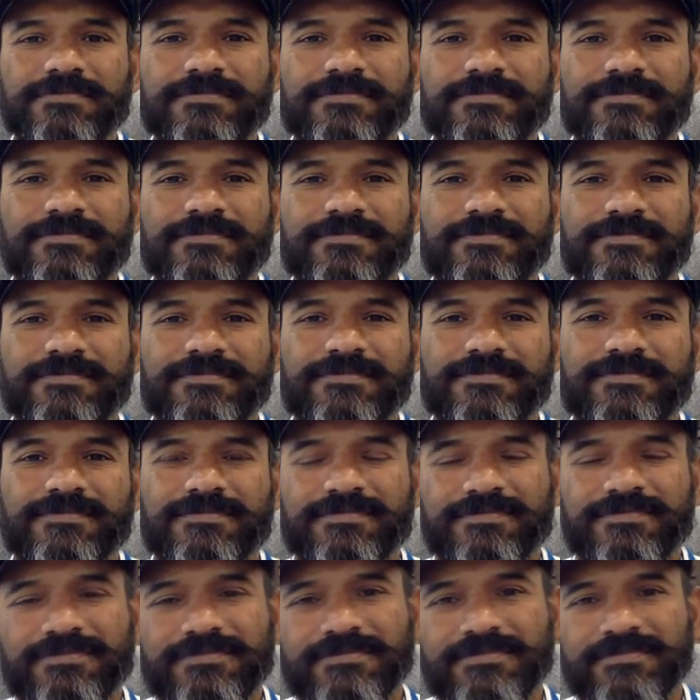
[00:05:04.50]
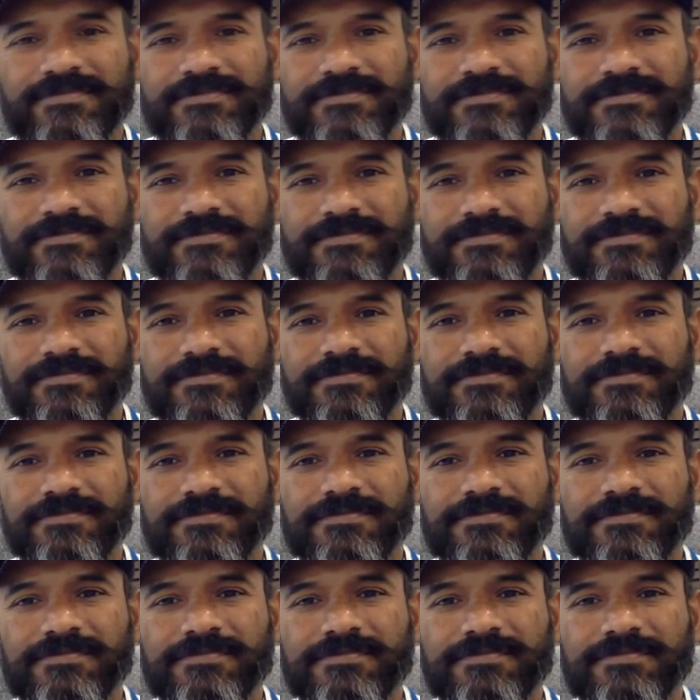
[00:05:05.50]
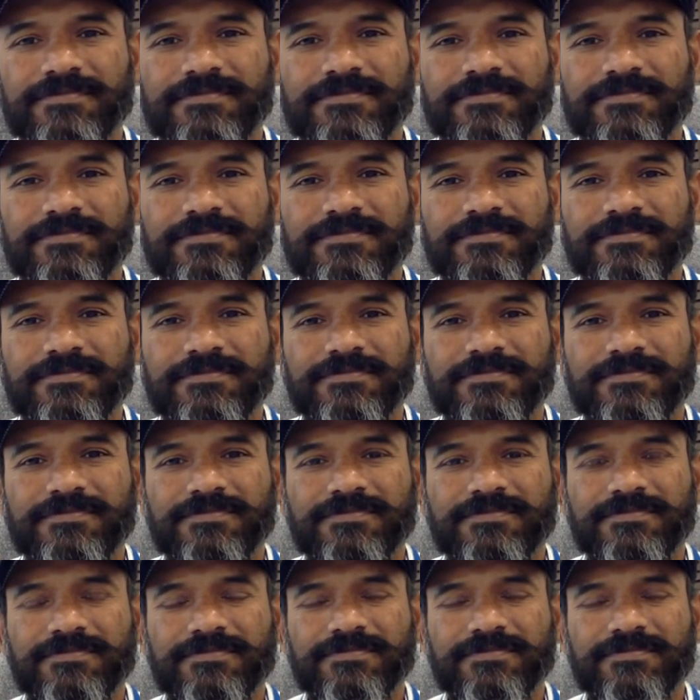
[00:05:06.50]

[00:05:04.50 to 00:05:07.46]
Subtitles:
[no speech]